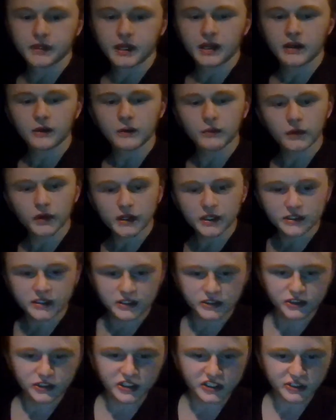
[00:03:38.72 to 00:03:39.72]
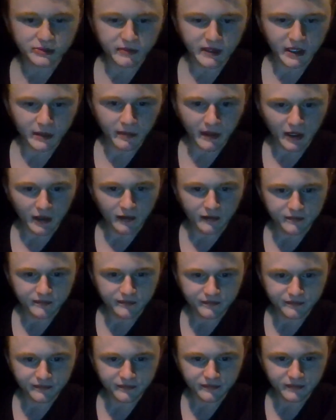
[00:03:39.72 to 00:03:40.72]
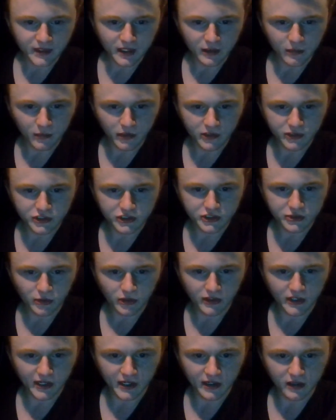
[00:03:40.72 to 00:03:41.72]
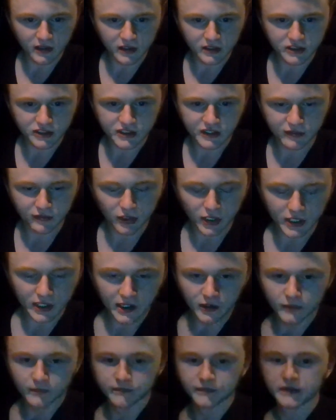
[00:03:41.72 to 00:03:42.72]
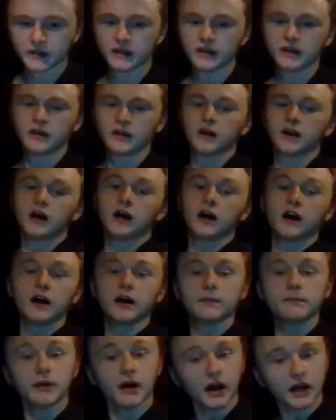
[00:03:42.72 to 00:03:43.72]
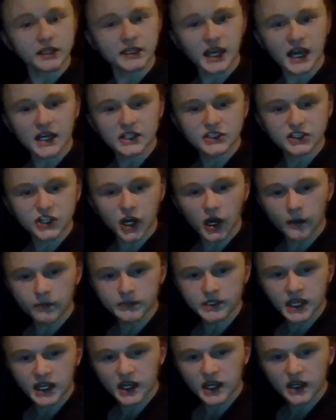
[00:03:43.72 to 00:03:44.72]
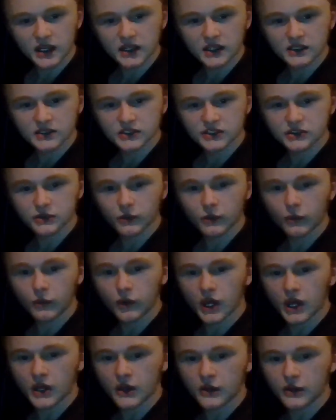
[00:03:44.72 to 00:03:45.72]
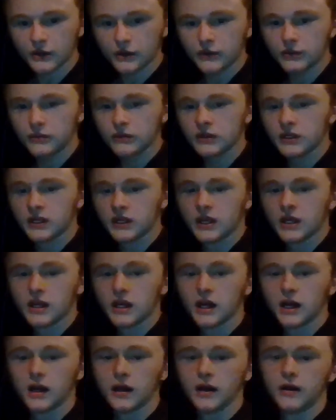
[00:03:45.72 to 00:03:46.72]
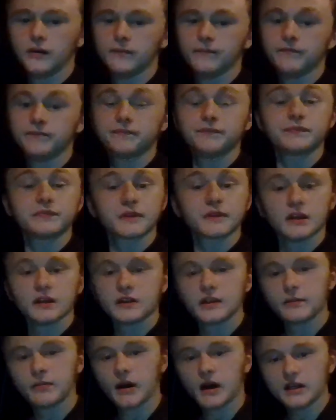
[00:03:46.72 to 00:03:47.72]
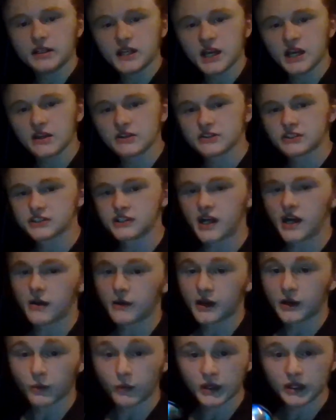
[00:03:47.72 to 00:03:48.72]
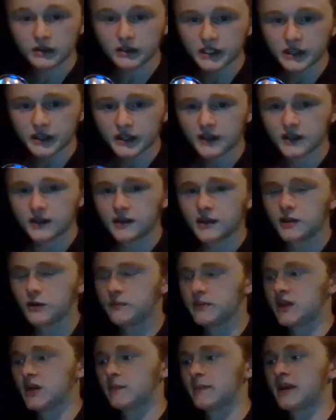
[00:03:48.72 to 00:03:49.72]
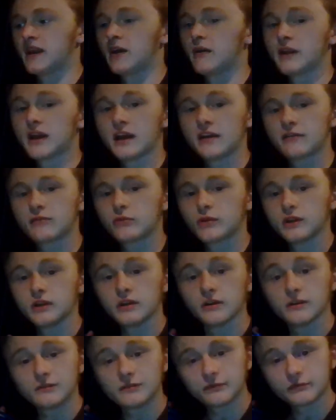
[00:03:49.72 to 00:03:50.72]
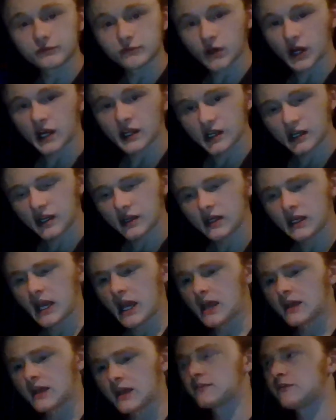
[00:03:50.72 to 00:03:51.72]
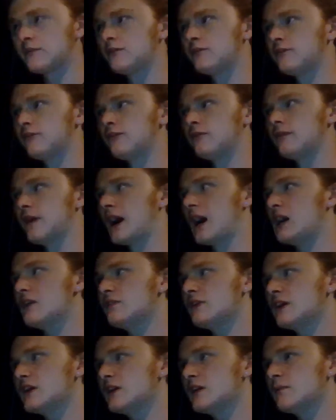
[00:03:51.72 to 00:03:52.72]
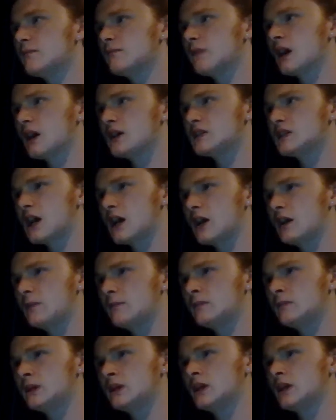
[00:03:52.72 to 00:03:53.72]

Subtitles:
want it to just be about... I don't want to just do all the analytics stuff right now. Podcast updates. Woo! The podcast is now a weekly thing. It'll be coming out every Friday at 5 a.m. my time.